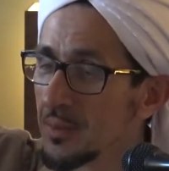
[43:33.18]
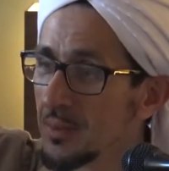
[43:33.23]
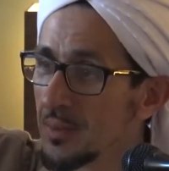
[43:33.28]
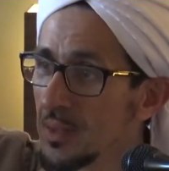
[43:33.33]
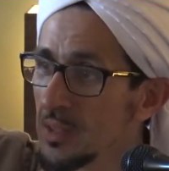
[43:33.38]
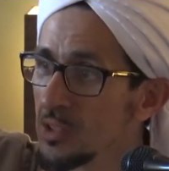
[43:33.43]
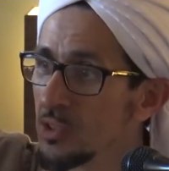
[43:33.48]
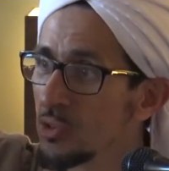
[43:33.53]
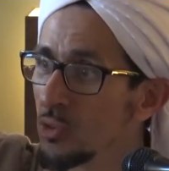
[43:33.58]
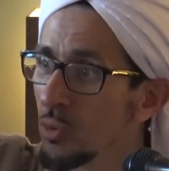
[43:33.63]

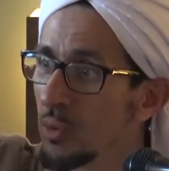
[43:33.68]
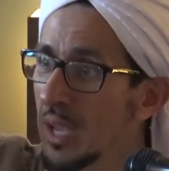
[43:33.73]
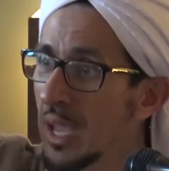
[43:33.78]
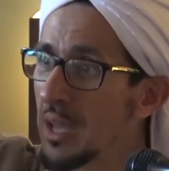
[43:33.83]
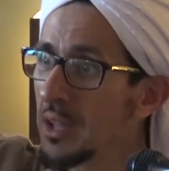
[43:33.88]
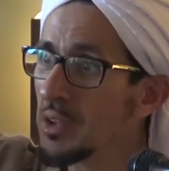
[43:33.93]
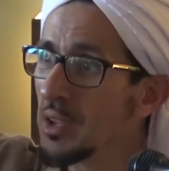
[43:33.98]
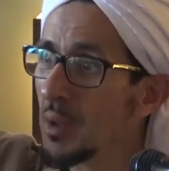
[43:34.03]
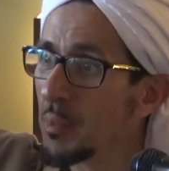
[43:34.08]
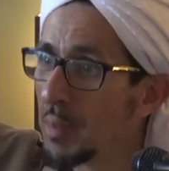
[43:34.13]
Is to
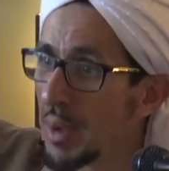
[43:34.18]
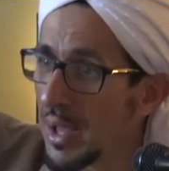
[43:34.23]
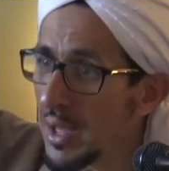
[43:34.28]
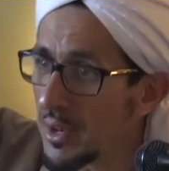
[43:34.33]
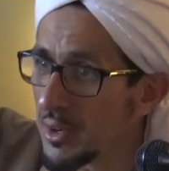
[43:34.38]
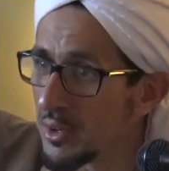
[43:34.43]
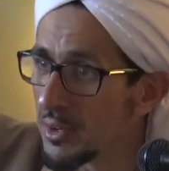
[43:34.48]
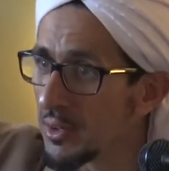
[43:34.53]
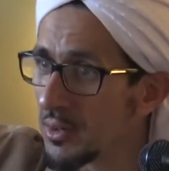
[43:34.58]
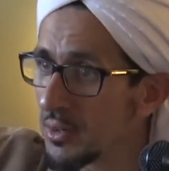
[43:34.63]
carry a
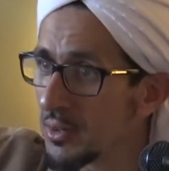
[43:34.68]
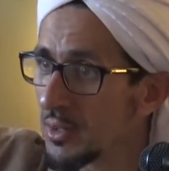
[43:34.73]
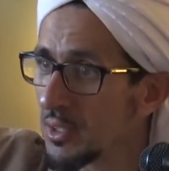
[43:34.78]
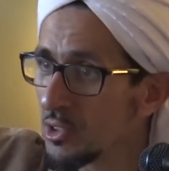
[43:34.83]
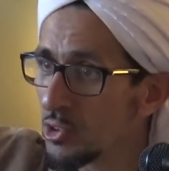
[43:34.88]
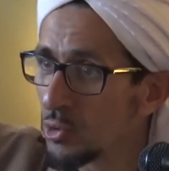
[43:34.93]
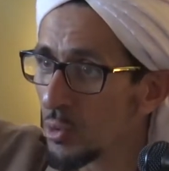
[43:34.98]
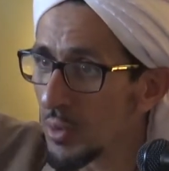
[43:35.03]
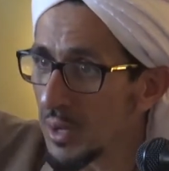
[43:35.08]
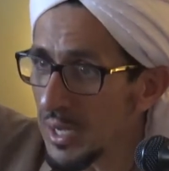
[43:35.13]
banner.
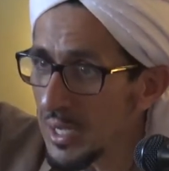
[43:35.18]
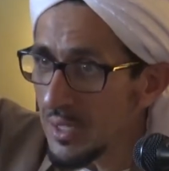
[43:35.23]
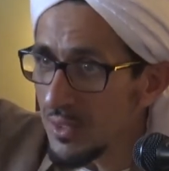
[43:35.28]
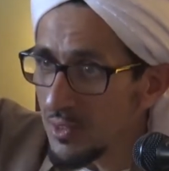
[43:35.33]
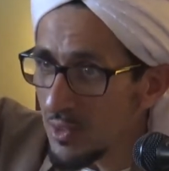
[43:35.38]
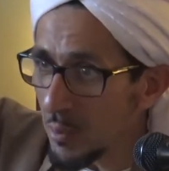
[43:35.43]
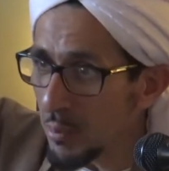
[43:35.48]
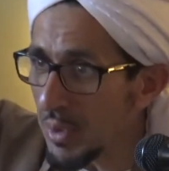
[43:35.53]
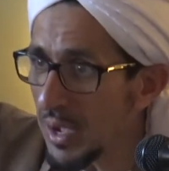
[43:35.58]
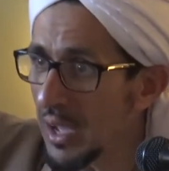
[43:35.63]
Is to
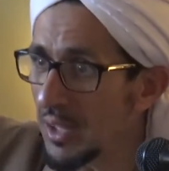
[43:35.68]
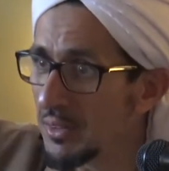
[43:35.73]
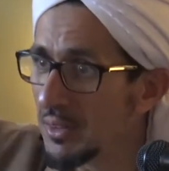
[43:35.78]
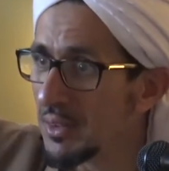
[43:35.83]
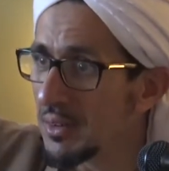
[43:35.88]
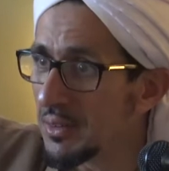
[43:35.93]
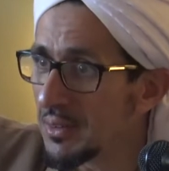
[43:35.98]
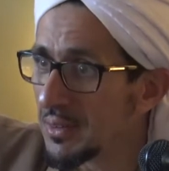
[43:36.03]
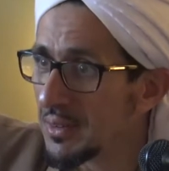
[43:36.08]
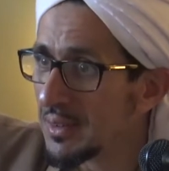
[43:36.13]
raise a
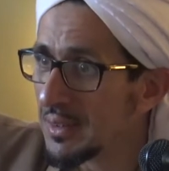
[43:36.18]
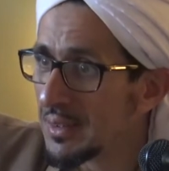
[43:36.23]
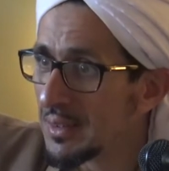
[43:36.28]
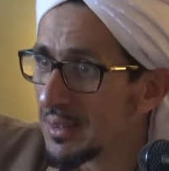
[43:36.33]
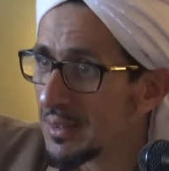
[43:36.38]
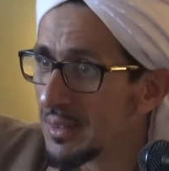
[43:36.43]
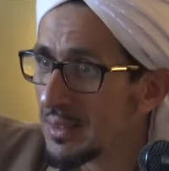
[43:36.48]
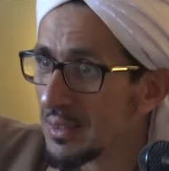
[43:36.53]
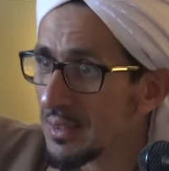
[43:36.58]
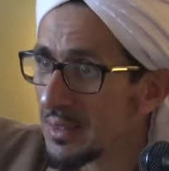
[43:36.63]
banner.
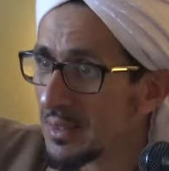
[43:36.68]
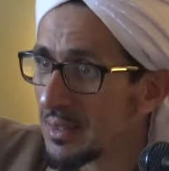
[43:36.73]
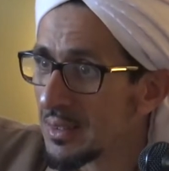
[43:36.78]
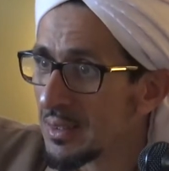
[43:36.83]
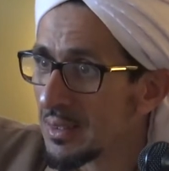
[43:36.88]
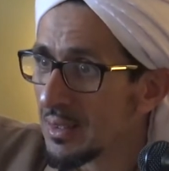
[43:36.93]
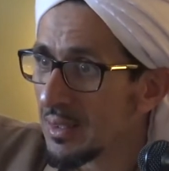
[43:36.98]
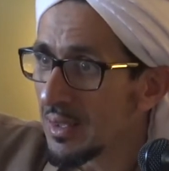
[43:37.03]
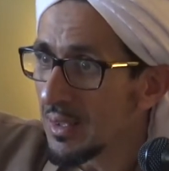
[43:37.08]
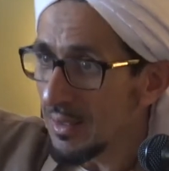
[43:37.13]

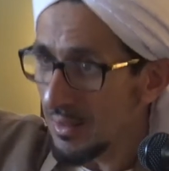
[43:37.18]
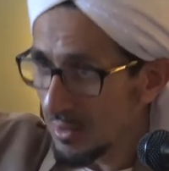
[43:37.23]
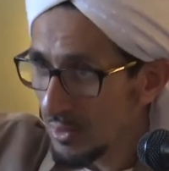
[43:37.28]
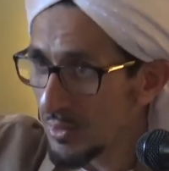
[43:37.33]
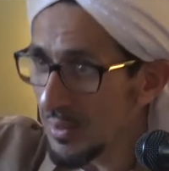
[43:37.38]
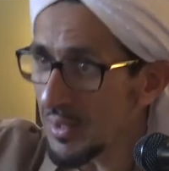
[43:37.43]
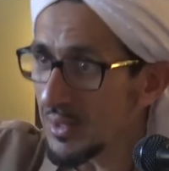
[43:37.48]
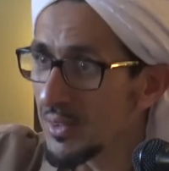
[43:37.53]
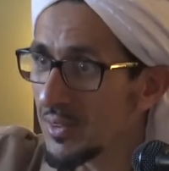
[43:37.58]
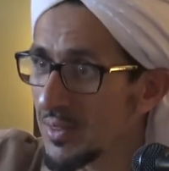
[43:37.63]

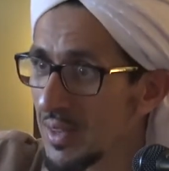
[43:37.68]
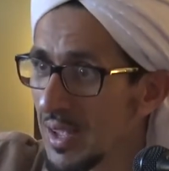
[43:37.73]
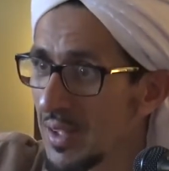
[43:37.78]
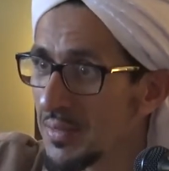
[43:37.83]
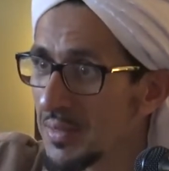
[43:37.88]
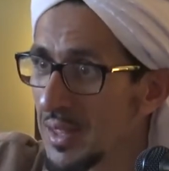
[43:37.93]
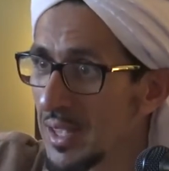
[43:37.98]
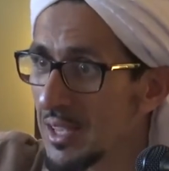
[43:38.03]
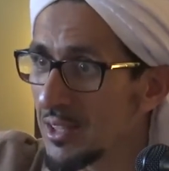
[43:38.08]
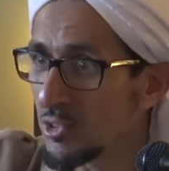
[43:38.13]
You
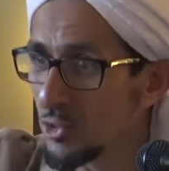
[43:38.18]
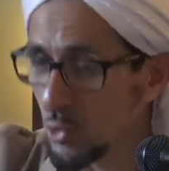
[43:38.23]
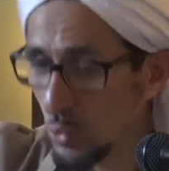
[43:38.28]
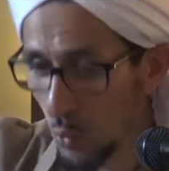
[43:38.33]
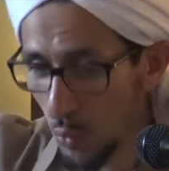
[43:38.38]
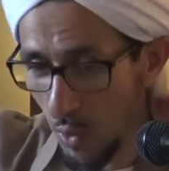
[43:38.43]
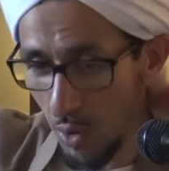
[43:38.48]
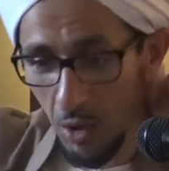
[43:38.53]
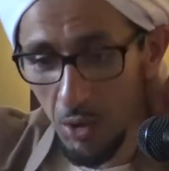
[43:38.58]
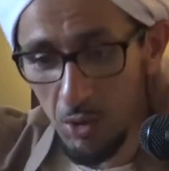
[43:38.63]
understand? Is to
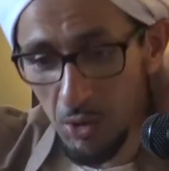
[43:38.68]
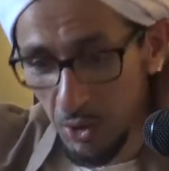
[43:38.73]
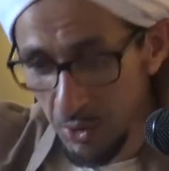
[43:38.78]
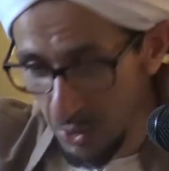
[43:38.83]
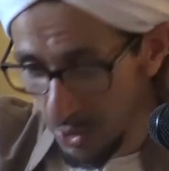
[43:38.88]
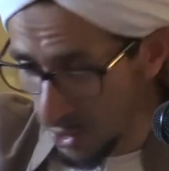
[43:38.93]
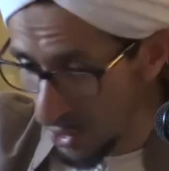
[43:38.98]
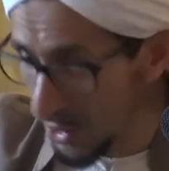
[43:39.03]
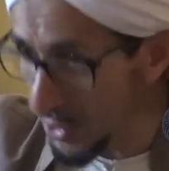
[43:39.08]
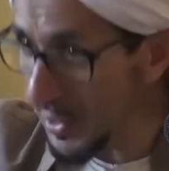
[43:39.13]
walk on
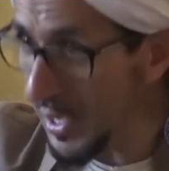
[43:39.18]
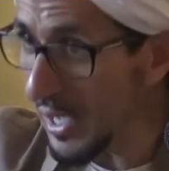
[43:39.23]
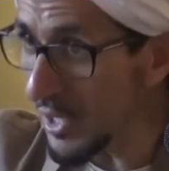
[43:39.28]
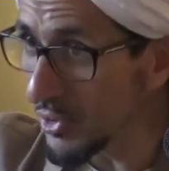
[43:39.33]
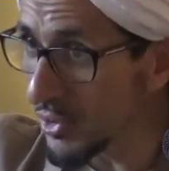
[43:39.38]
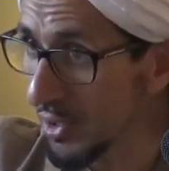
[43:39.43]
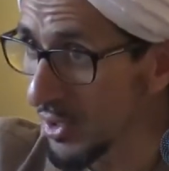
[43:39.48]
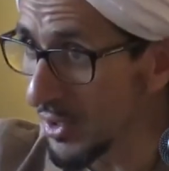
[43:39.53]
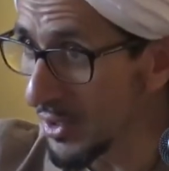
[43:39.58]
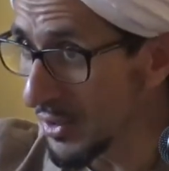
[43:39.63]
earth
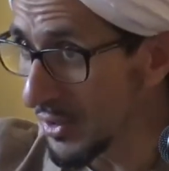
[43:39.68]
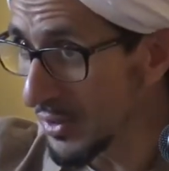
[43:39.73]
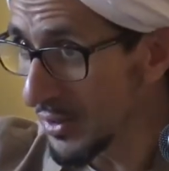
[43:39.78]
as a